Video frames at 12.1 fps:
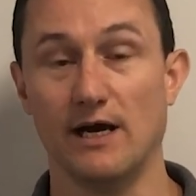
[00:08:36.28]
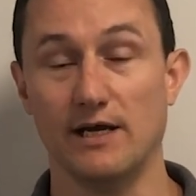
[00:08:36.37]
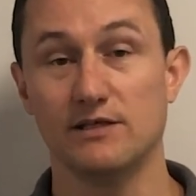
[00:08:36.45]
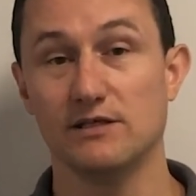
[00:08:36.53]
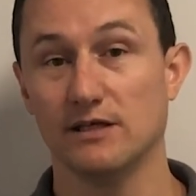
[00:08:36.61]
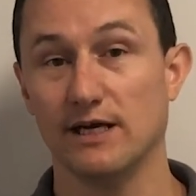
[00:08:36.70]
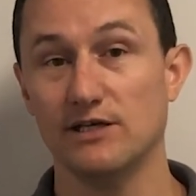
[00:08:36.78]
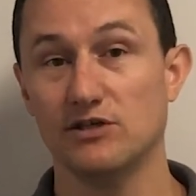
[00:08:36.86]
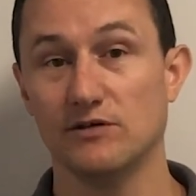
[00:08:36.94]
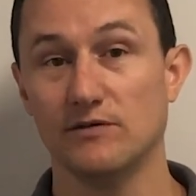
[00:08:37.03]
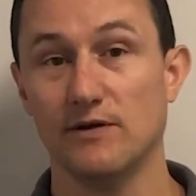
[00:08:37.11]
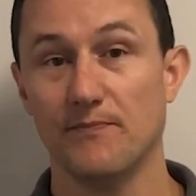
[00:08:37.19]

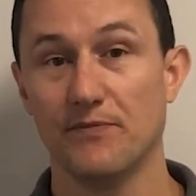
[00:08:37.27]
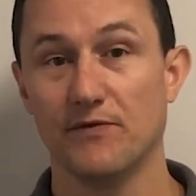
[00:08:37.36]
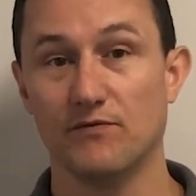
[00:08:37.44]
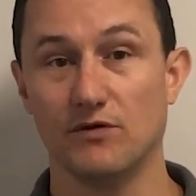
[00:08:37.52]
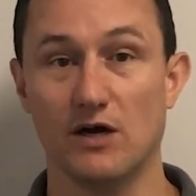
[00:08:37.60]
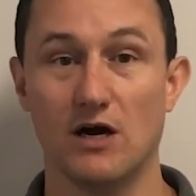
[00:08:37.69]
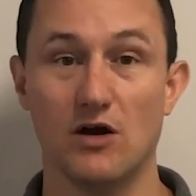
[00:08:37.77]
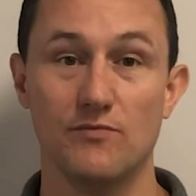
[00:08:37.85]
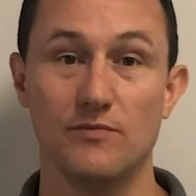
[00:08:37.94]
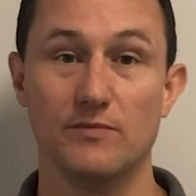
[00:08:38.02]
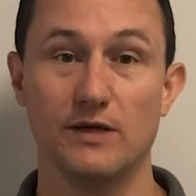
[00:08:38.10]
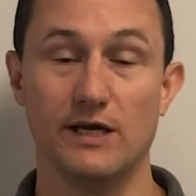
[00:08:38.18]
installation for a
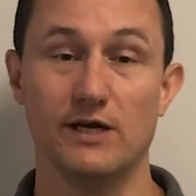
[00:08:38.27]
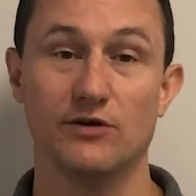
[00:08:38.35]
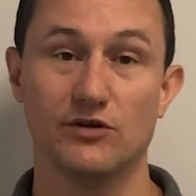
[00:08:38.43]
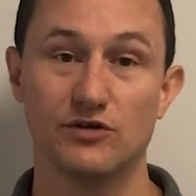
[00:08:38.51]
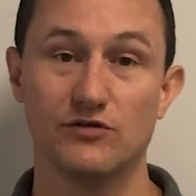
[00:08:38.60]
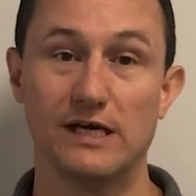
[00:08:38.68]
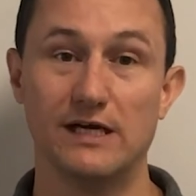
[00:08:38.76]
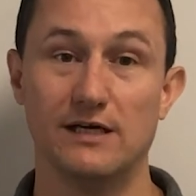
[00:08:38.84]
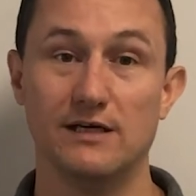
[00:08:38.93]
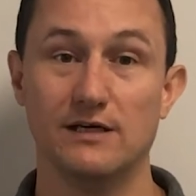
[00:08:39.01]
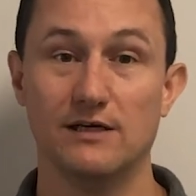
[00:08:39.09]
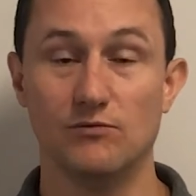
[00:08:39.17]
home here in
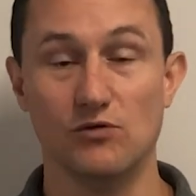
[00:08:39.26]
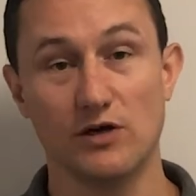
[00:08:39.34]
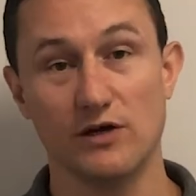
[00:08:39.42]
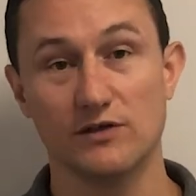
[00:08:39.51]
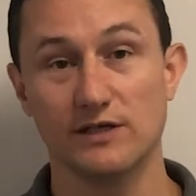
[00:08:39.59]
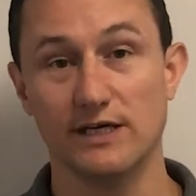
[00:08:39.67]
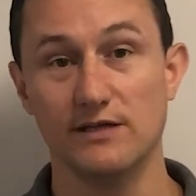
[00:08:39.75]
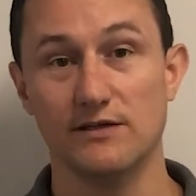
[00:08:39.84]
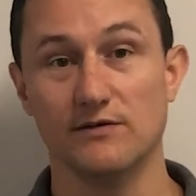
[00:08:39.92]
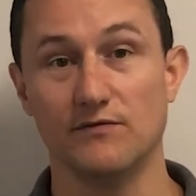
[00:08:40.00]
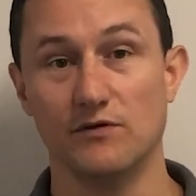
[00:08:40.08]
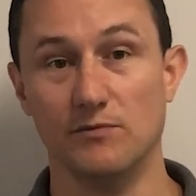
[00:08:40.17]
Australia will cost
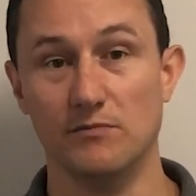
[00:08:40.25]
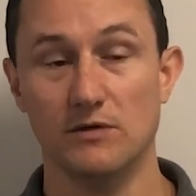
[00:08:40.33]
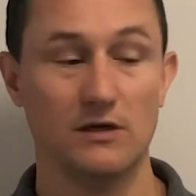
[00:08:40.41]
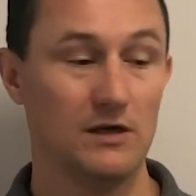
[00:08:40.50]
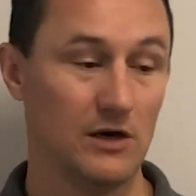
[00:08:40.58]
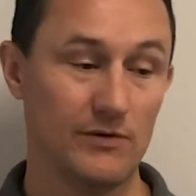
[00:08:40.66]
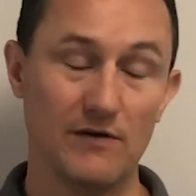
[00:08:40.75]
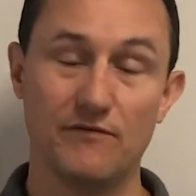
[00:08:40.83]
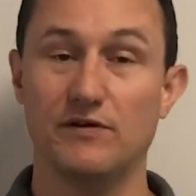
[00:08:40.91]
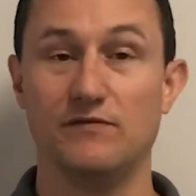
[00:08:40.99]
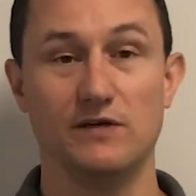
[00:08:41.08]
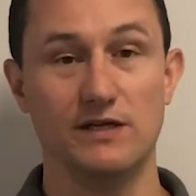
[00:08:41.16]
anything from around
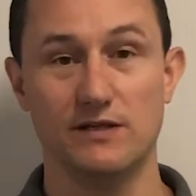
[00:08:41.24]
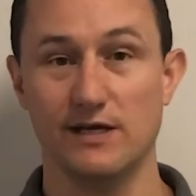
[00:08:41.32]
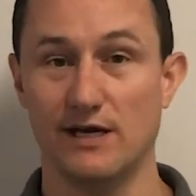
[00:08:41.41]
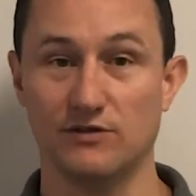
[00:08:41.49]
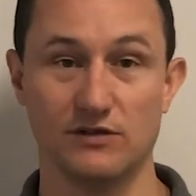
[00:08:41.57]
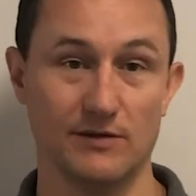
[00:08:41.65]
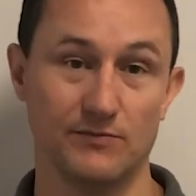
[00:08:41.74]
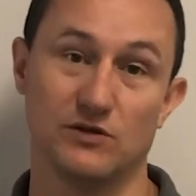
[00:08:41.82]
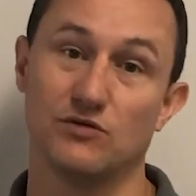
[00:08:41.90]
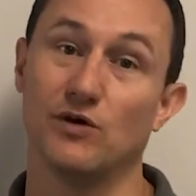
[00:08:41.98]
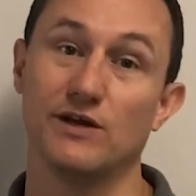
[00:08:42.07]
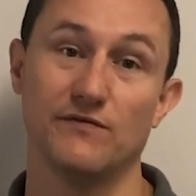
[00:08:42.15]
$15,000 up to
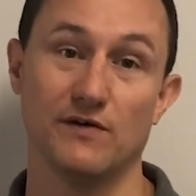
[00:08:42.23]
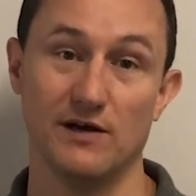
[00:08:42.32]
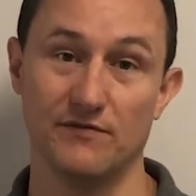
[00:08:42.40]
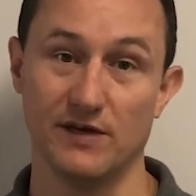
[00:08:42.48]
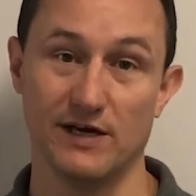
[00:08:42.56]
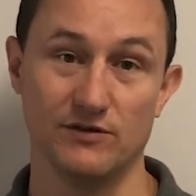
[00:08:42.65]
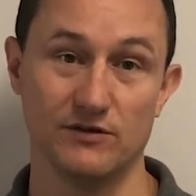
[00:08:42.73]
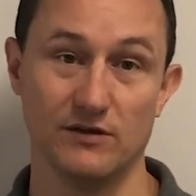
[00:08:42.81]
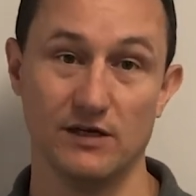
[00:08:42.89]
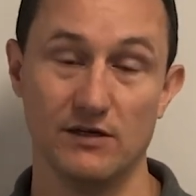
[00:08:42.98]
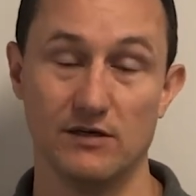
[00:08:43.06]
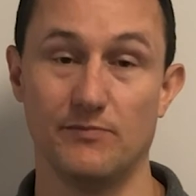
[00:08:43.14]

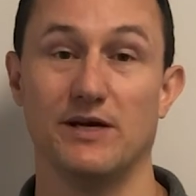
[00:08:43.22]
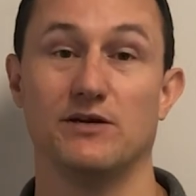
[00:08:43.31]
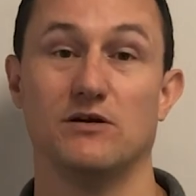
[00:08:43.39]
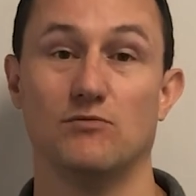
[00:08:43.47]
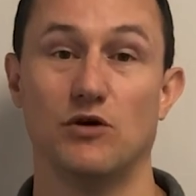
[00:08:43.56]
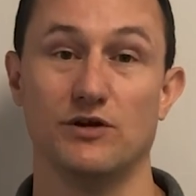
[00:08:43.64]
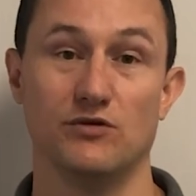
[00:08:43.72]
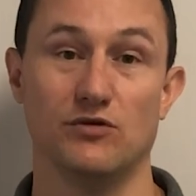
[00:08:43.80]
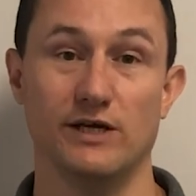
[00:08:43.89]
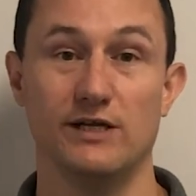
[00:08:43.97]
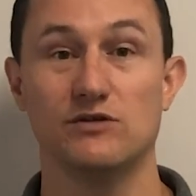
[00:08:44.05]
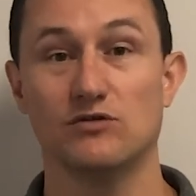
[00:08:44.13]
$25,000, depending on what
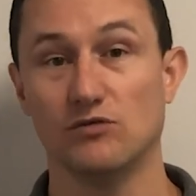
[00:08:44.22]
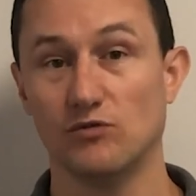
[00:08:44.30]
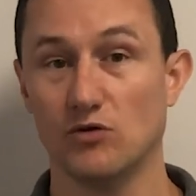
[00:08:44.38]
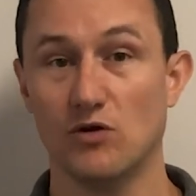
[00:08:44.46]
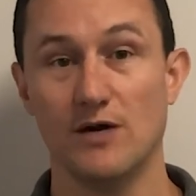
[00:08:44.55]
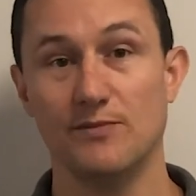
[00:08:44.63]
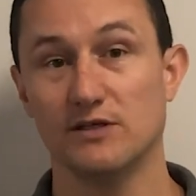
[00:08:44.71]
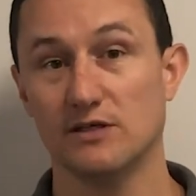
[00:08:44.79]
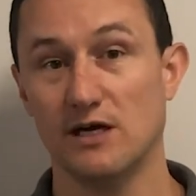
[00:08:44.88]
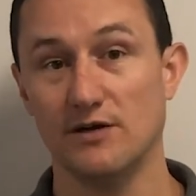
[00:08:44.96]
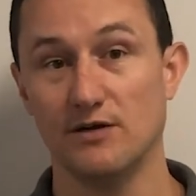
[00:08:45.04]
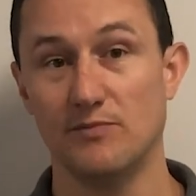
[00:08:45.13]
your install requirements
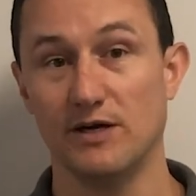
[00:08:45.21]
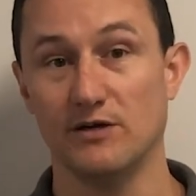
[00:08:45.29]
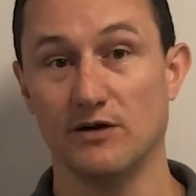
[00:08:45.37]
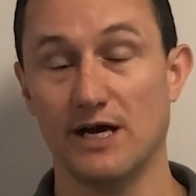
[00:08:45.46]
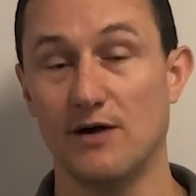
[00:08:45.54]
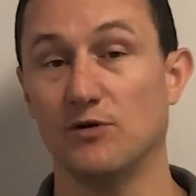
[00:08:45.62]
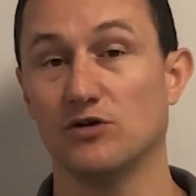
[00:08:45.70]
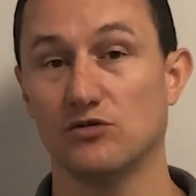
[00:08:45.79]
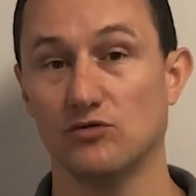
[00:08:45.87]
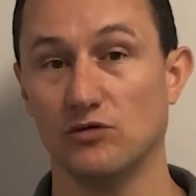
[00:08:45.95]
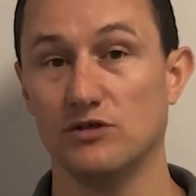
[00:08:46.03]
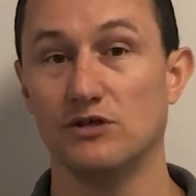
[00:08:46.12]
are and depending on how much
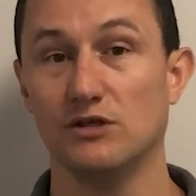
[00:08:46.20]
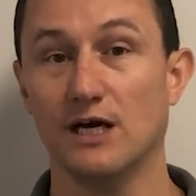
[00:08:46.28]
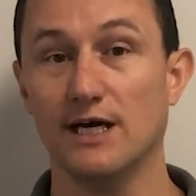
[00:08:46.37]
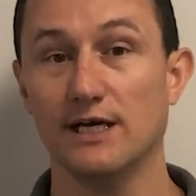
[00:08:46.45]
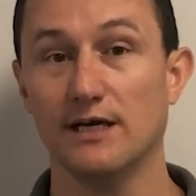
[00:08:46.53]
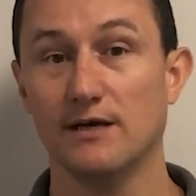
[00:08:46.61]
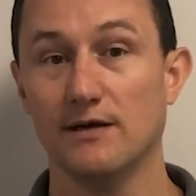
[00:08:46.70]
storage you'd like.